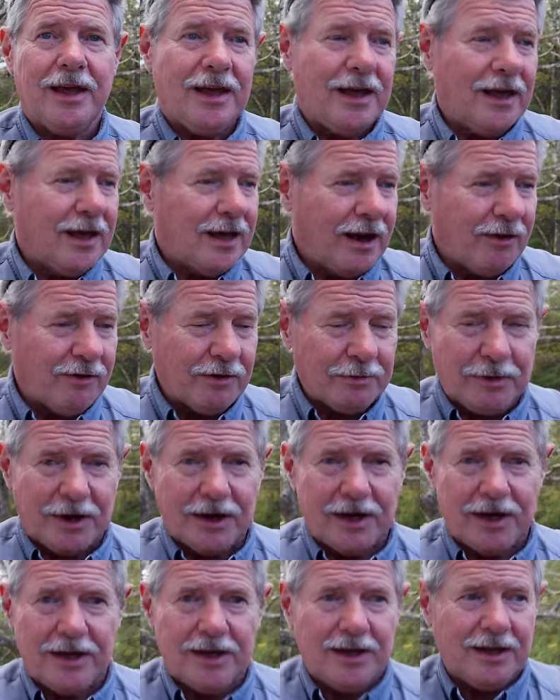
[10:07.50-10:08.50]
go.
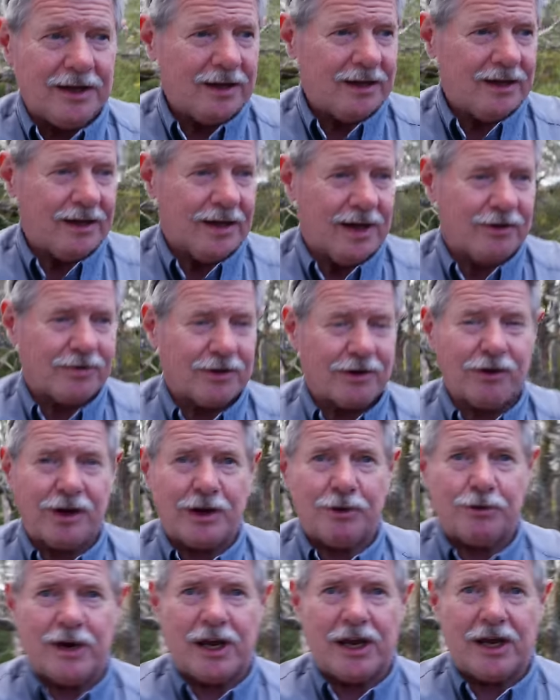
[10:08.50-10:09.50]
Everybody, have a
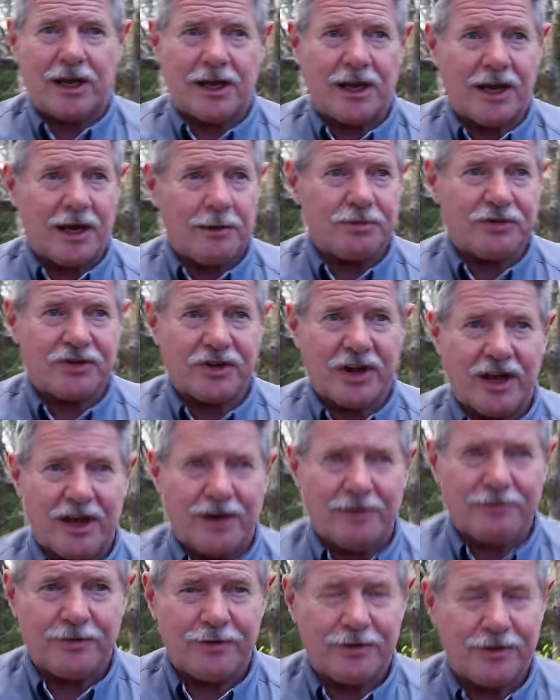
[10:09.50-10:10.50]
great week. Keep
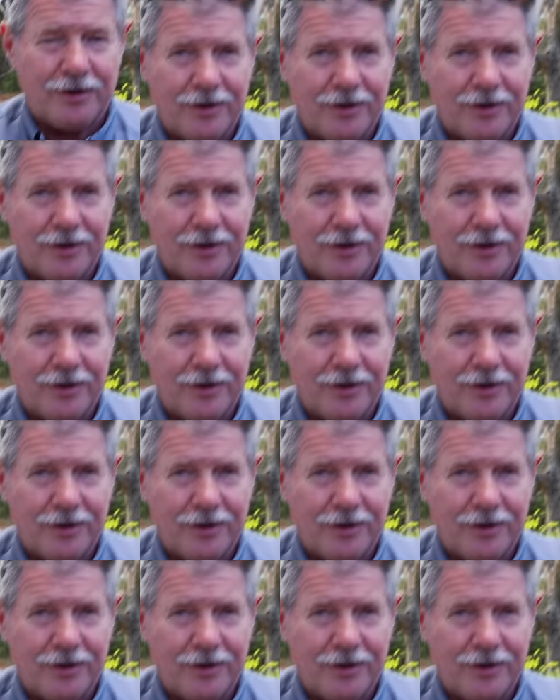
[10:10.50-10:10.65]
safe.